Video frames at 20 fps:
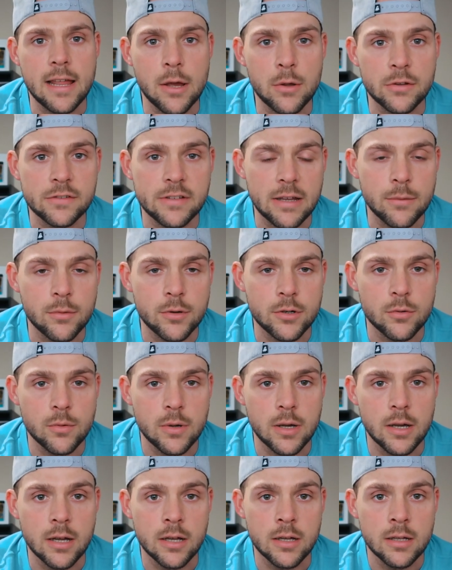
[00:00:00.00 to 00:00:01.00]
I was able to
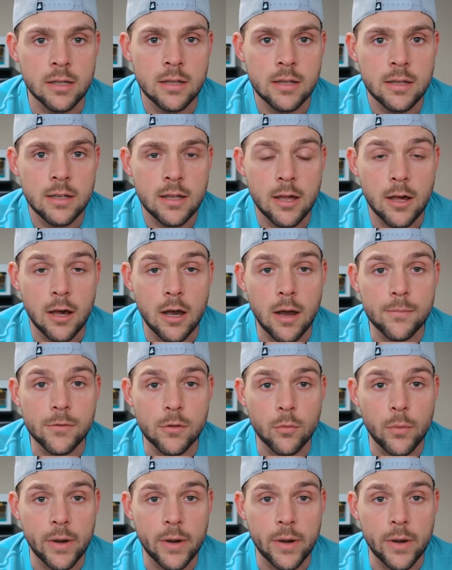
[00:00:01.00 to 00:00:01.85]
uh, up the